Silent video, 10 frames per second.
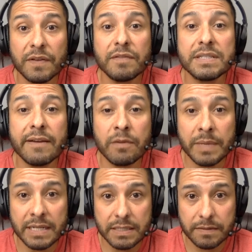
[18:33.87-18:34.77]
57
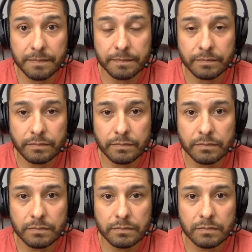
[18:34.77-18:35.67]
minutes.
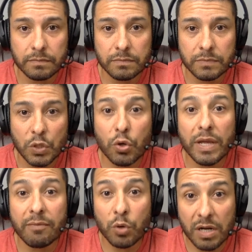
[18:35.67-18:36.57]
Who do
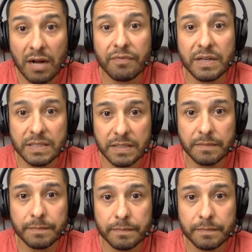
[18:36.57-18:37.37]
you have more confidence in?